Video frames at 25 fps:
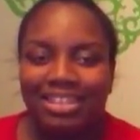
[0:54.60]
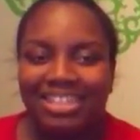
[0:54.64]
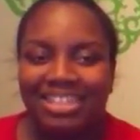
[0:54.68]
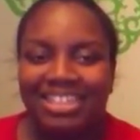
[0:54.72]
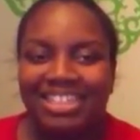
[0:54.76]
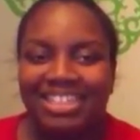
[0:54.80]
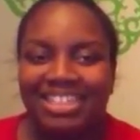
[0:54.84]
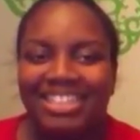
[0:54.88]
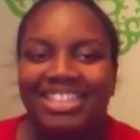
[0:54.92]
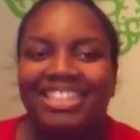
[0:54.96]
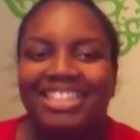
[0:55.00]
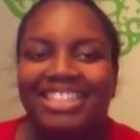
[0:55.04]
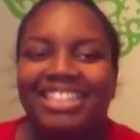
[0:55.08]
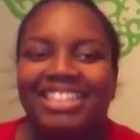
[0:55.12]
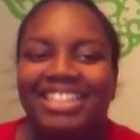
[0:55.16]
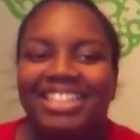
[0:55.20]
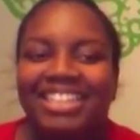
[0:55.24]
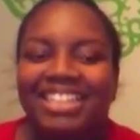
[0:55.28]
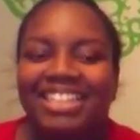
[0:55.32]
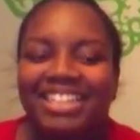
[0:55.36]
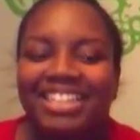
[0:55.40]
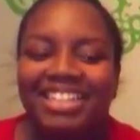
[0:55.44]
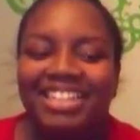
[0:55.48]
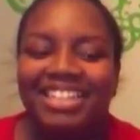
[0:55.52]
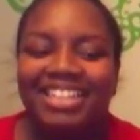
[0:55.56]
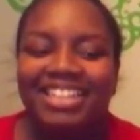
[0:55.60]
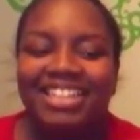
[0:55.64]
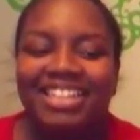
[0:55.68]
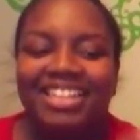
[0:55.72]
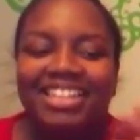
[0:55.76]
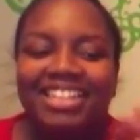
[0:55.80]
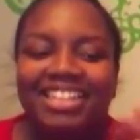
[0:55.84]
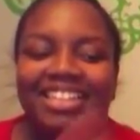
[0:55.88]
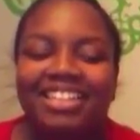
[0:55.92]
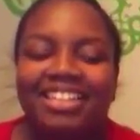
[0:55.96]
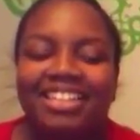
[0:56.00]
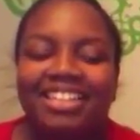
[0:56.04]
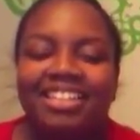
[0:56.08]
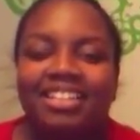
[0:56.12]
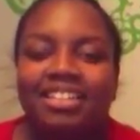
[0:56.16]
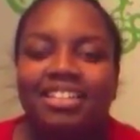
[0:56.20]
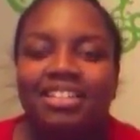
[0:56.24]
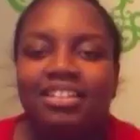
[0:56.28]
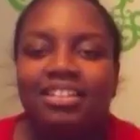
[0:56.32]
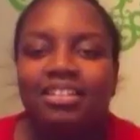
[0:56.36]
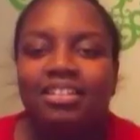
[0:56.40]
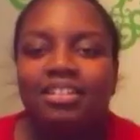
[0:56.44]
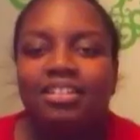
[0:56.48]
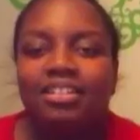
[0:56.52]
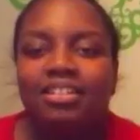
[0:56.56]

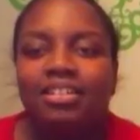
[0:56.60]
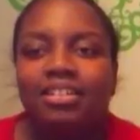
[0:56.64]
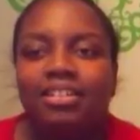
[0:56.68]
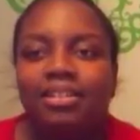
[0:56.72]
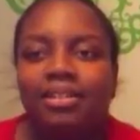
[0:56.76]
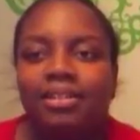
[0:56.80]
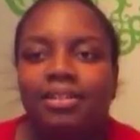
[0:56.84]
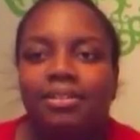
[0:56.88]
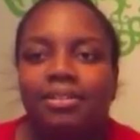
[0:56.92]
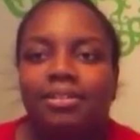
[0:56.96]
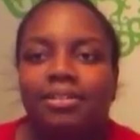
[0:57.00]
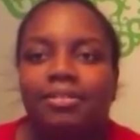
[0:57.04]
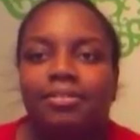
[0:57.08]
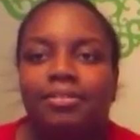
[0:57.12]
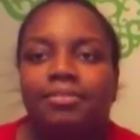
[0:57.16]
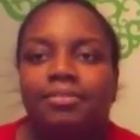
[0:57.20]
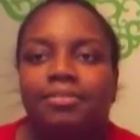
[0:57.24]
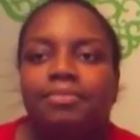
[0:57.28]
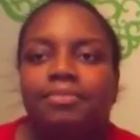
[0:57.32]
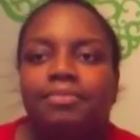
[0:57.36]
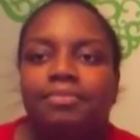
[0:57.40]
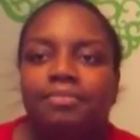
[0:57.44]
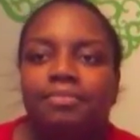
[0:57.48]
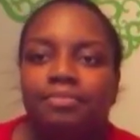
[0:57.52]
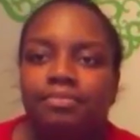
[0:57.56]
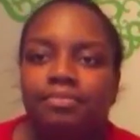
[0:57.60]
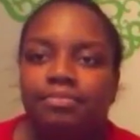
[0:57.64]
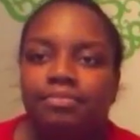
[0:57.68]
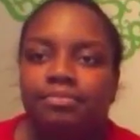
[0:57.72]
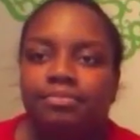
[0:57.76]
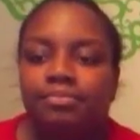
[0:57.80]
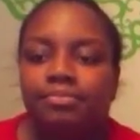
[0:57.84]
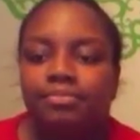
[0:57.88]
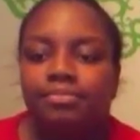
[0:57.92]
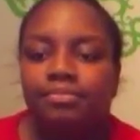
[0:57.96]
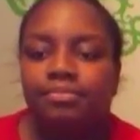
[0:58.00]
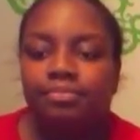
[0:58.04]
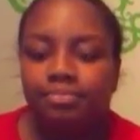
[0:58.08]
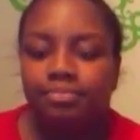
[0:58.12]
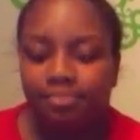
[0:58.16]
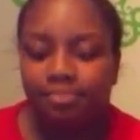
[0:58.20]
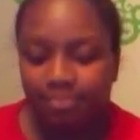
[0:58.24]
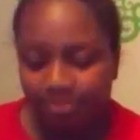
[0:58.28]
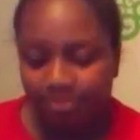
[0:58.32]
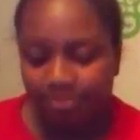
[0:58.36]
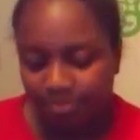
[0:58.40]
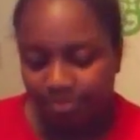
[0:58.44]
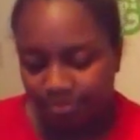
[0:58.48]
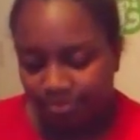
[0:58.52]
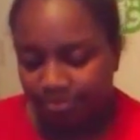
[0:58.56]

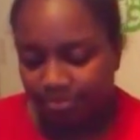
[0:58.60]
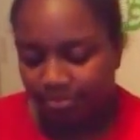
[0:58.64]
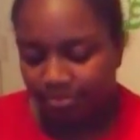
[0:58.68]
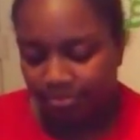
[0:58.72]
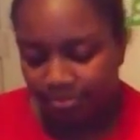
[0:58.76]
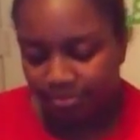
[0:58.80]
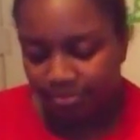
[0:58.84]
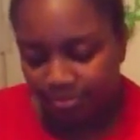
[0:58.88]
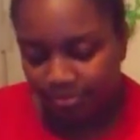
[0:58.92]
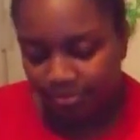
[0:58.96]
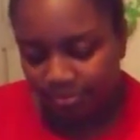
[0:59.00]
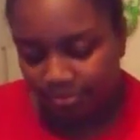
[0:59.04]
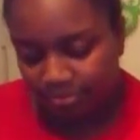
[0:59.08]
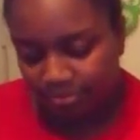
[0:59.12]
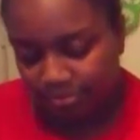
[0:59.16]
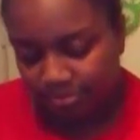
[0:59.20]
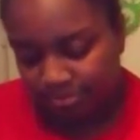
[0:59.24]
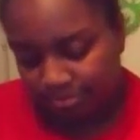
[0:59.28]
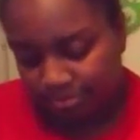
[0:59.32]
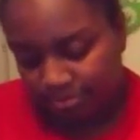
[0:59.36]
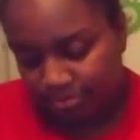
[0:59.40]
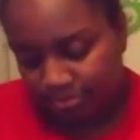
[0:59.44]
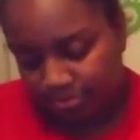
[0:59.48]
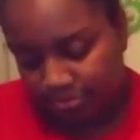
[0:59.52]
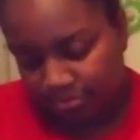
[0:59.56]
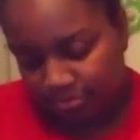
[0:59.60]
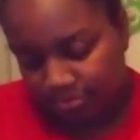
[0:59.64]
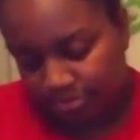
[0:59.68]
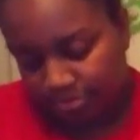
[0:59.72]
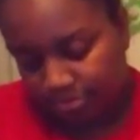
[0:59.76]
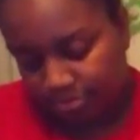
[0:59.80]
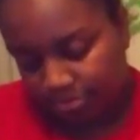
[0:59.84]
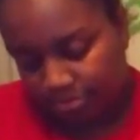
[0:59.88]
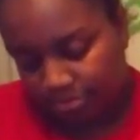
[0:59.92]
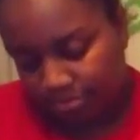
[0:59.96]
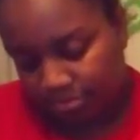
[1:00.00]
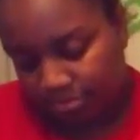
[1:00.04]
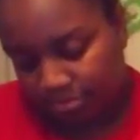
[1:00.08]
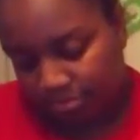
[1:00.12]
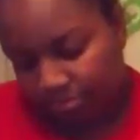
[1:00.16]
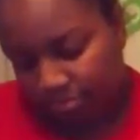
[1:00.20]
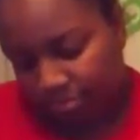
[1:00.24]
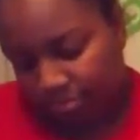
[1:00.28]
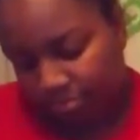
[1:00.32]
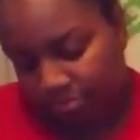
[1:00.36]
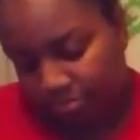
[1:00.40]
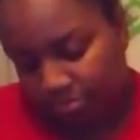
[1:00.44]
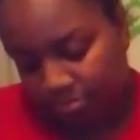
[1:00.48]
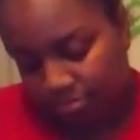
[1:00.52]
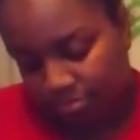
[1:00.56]

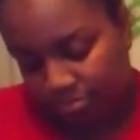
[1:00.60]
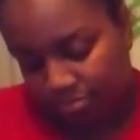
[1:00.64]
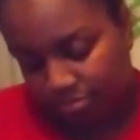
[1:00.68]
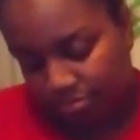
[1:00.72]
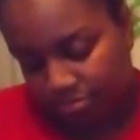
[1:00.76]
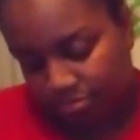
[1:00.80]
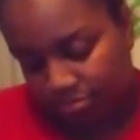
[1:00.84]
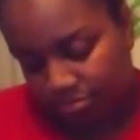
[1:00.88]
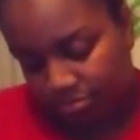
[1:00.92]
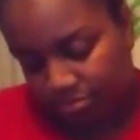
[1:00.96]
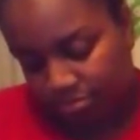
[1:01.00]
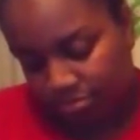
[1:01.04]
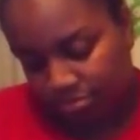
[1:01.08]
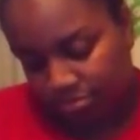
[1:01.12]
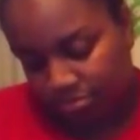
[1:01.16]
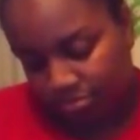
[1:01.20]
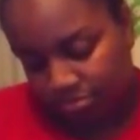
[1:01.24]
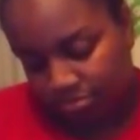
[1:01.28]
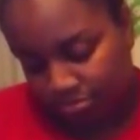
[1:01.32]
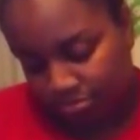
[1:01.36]
[no speech]